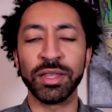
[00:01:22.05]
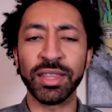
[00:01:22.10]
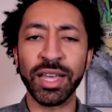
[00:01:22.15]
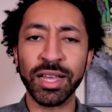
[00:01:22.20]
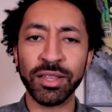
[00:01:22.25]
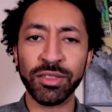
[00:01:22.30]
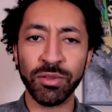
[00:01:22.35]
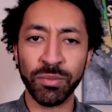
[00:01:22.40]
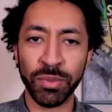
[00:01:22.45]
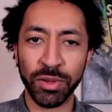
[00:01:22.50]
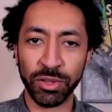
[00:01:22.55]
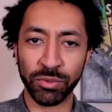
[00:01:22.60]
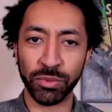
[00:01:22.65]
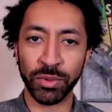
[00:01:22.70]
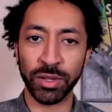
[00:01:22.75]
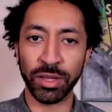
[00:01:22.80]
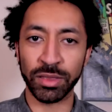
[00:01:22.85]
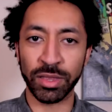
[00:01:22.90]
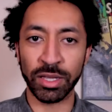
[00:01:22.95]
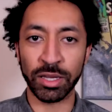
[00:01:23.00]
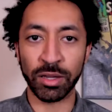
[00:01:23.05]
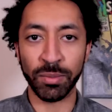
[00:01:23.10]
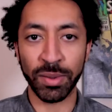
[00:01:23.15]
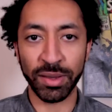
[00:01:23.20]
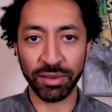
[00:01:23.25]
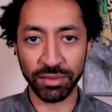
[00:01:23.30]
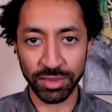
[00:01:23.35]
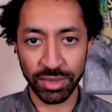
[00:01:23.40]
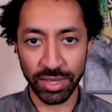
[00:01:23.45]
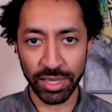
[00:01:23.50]
That's the best way to think
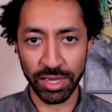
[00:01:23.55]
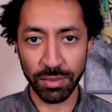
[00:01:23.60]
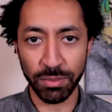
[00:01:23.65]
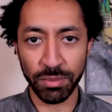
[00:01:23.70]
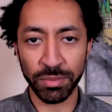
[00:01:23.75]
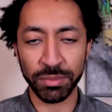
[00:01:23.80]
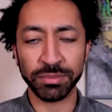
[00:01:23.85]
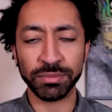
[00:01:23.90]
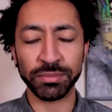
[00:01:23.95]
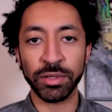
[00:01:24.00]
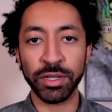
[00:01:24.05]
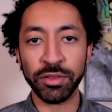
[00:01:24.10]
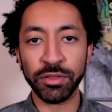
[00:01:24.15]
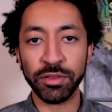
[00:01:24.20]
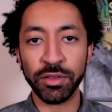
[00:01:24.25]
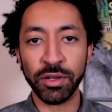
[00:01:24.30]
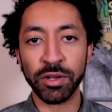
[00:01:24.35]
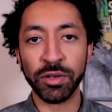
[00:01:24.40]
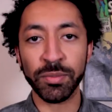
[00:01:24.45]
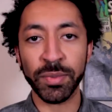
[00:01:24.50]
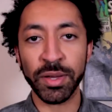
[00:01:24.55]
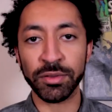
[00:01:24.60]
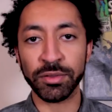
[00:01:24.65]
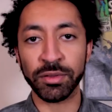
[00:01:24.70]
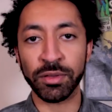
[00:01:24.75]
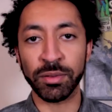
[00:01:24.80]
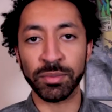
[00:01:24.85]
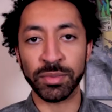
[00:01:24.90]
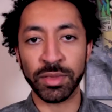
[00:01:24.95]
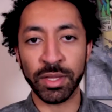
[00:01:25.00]
about theme. Let's talk about
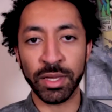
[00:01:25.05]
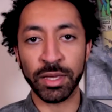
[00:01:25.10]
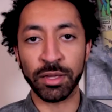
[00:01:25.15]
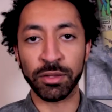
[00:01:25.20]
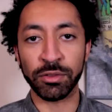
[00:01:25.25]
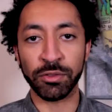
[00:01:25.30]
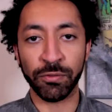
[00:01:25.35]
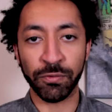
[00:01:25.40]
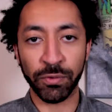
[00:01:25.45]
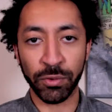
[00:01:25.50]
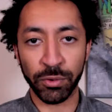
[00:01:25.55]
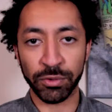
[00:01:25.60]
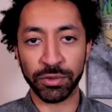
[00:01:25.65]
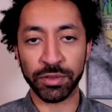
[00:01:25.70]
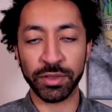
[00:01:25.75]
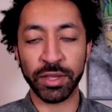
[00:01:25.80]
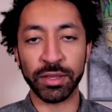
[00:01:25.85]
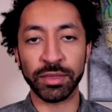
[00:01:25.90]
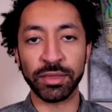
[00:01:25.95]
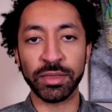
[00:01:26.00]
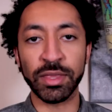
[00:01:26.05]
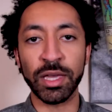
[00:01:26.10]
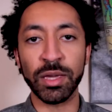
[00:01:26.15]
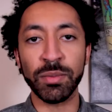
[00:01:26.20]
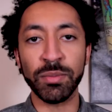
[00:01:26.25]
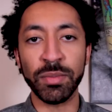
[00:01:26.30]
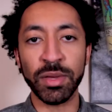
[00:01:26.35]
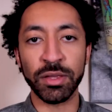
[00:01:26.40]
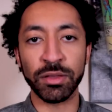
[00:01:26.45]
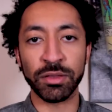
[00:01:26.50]
some things first that
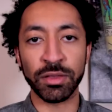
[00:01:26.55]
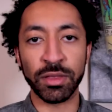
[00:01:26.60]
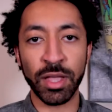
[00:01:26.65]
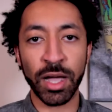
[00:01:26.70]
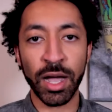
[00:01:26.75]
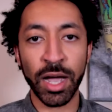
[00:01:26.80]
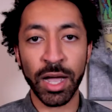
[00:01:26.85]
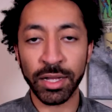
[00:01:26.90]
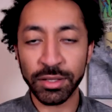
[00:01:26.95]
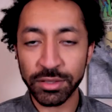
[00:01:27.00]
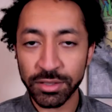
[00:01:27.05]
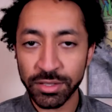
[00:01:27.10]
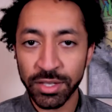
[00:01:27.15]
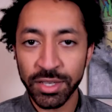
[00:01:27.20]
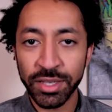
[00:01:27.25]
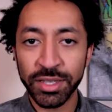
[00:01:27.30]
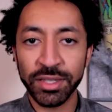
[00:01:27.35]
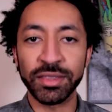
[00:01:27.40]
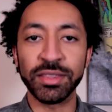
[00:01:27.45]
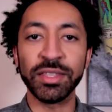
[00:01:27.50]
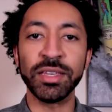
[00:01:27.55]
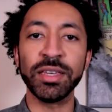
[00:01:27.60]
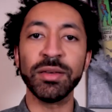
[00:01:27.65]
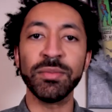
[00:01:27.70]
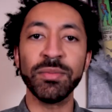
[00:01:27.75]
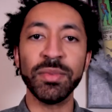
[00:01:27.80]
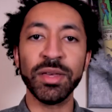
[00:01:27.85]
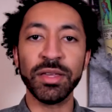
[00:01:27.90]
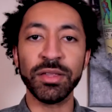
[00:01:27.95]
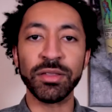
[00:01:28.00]
theme is not.
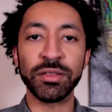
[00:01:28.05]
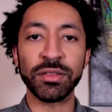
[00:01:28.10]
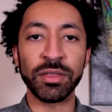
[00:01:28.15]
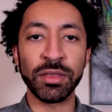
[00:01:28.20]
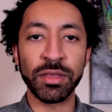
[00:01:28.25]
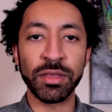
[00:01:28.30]
Theme is